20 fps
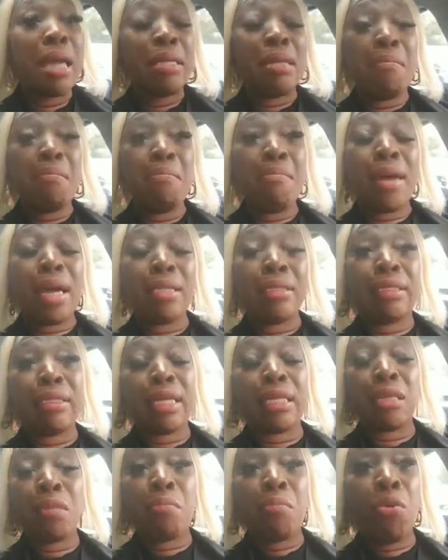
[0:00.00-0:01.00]
the man
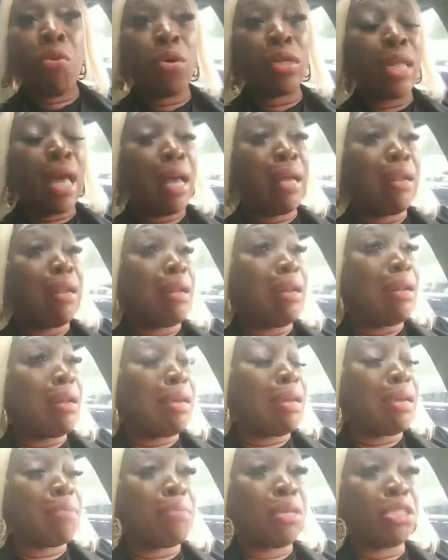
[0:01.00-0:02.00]
take the board
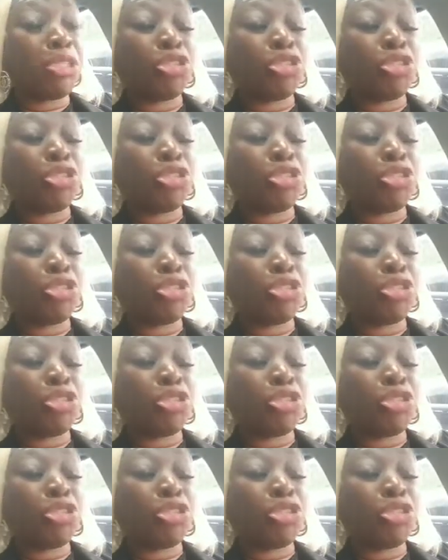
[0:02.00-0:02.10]
and lick me